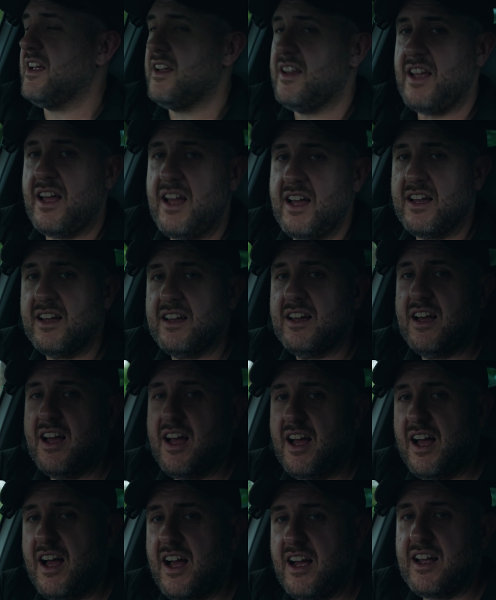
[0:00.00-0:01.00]
yeah,
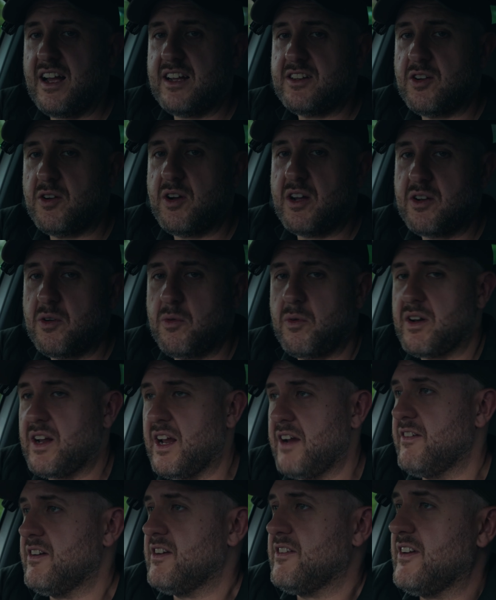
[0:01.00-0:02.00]
I don't want to
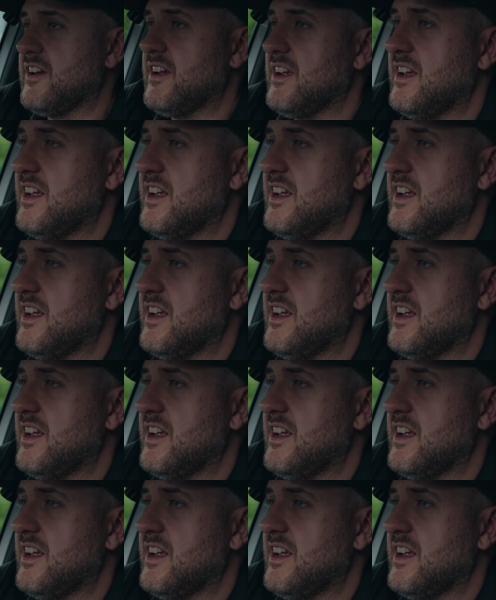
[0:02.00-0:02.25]
get rid of it.